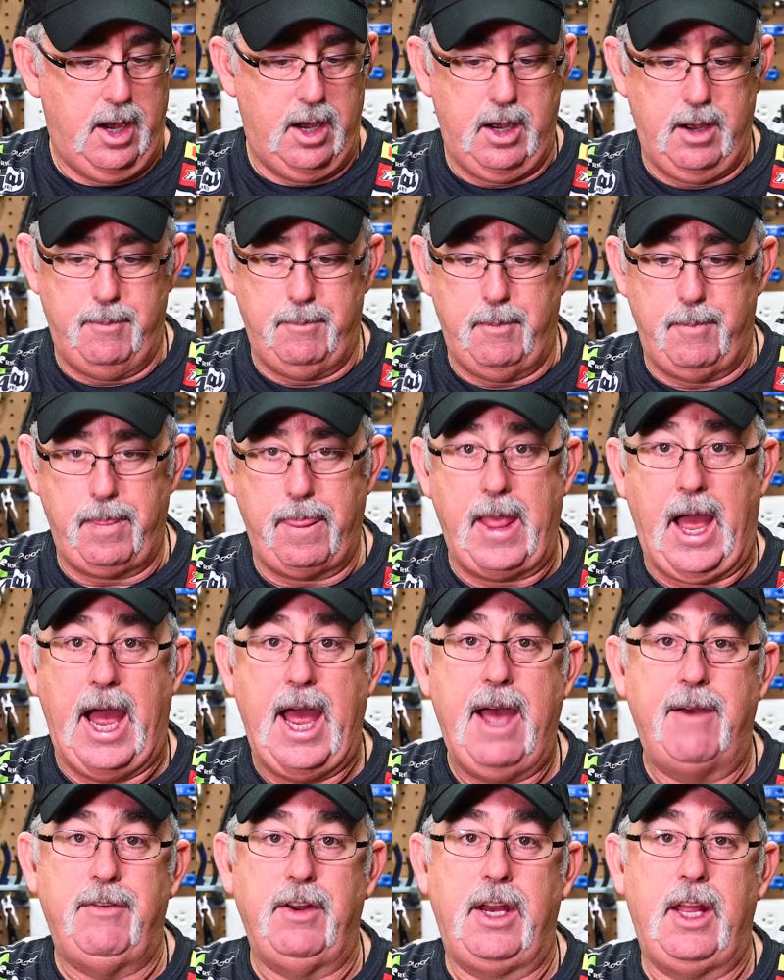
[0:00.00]
I
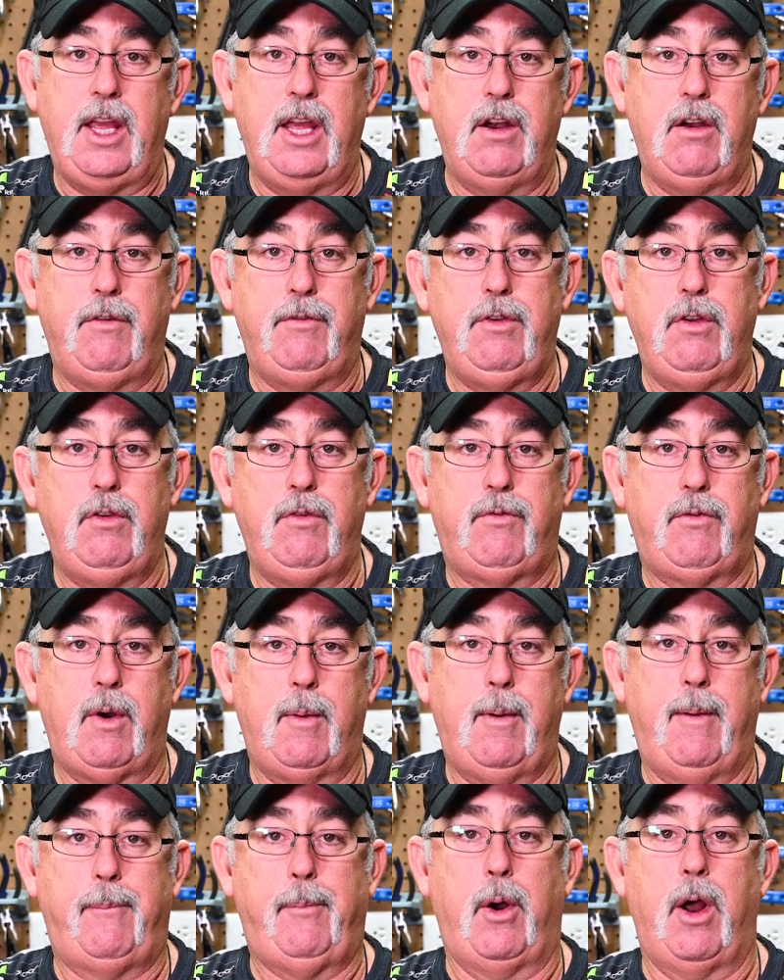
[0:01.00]
have an interview
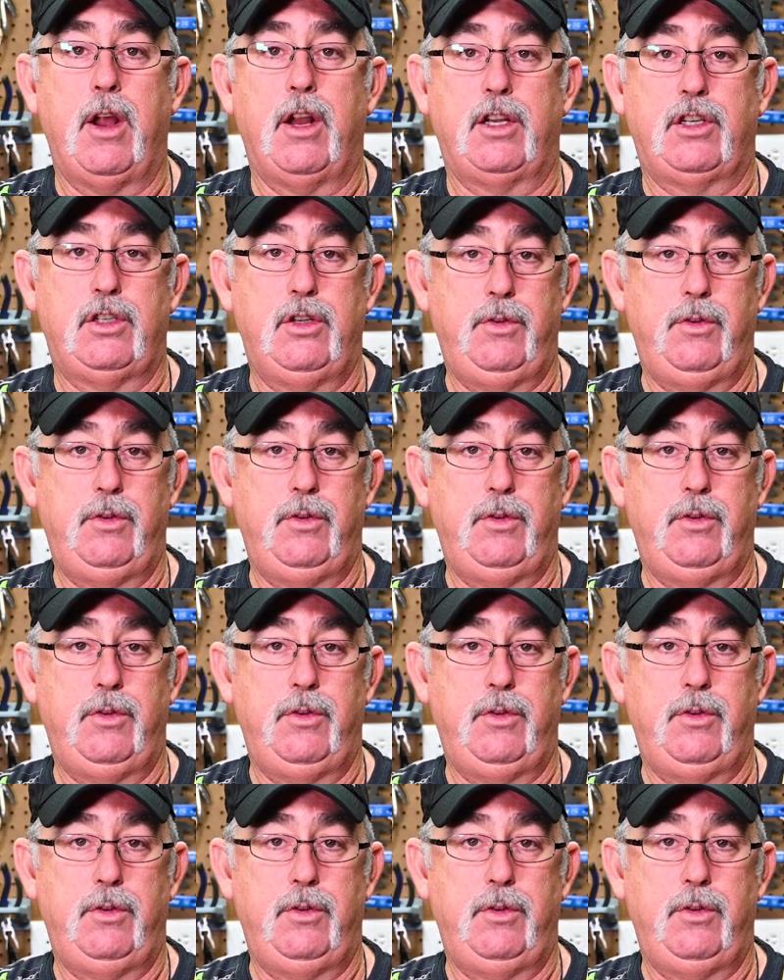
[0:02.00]
from a product